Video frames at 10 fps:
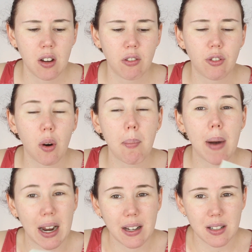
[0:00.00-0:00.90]
from
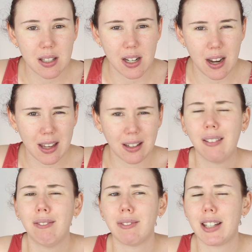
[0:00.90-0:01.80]
my understanding,
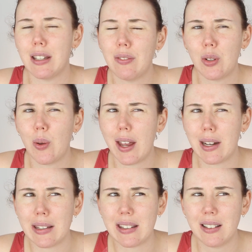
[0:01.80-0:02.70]
give you
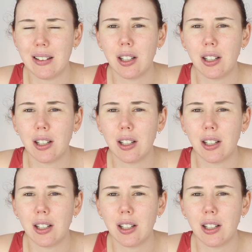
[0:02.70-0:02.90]
any